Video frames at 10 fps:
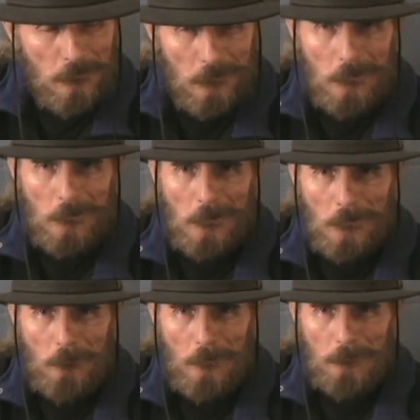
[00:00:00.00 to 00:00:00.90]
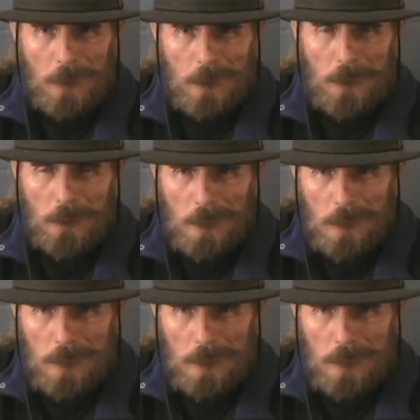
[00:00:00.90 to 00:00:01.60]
And he'd have got away with it too.